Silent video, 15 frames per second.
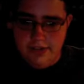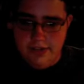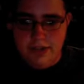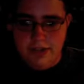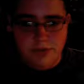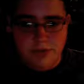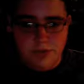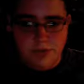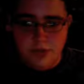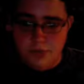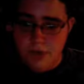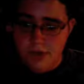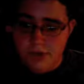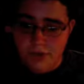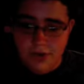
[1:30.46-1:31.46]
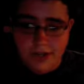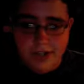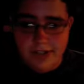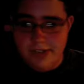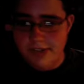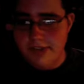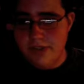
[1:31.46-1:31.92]
it was running great,
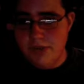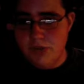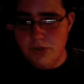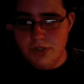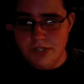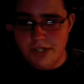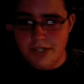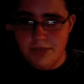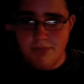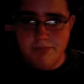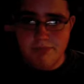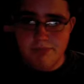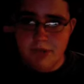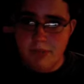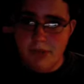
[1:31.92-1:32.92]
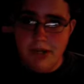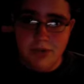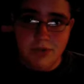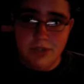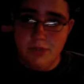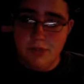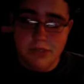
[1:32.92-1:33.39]
and the whole time my Mac was
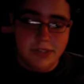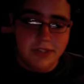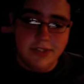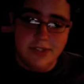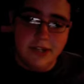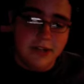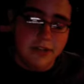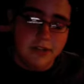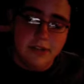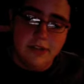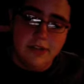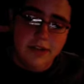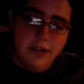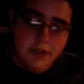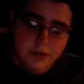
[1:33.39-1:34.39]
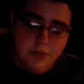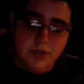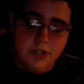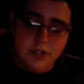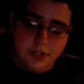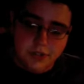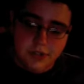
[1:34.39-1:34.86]
completely silent, which
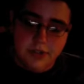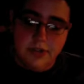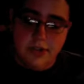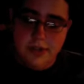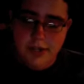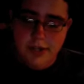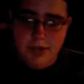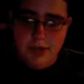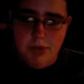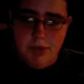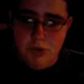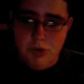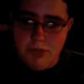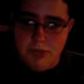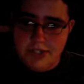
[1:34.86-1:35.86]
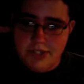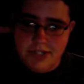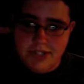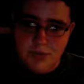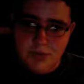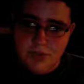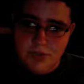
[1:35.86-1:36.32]
is good. My old PC
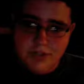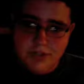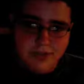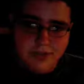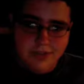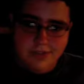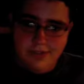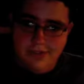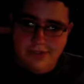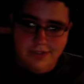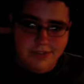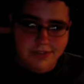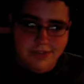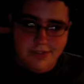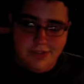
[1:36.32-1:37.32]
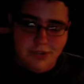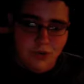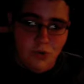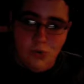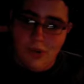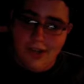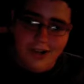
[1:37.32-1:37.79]
was so
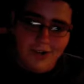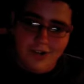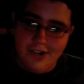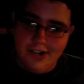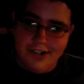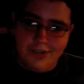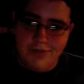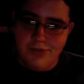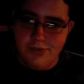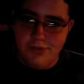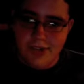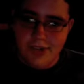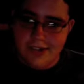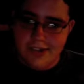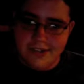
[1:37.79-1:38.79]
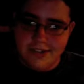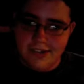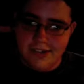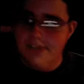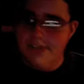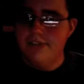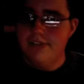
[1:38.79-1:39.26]
loud; it had a few fans in it,
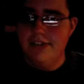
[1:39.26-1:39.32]
and